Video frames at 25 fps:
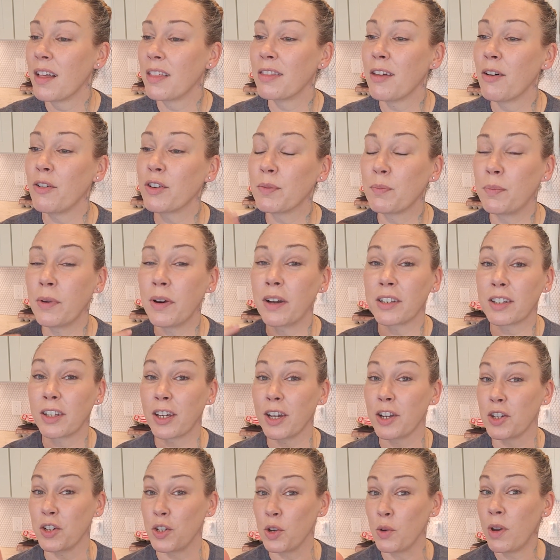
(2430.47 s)
those books,
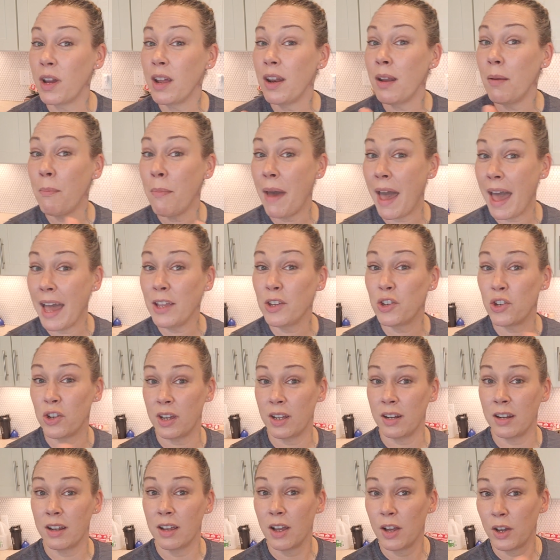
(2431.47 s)
because you can
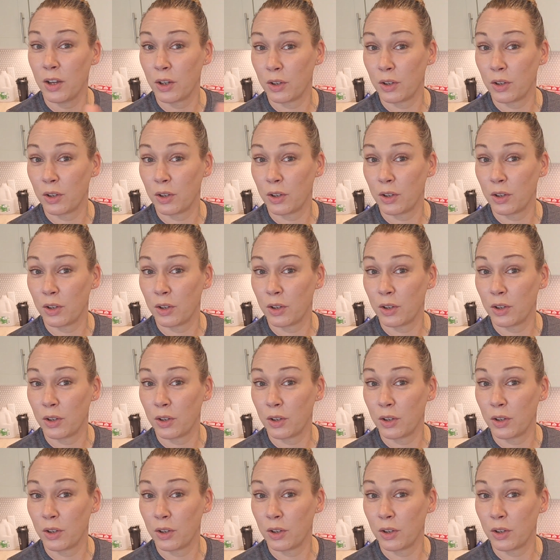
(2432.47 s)
imagine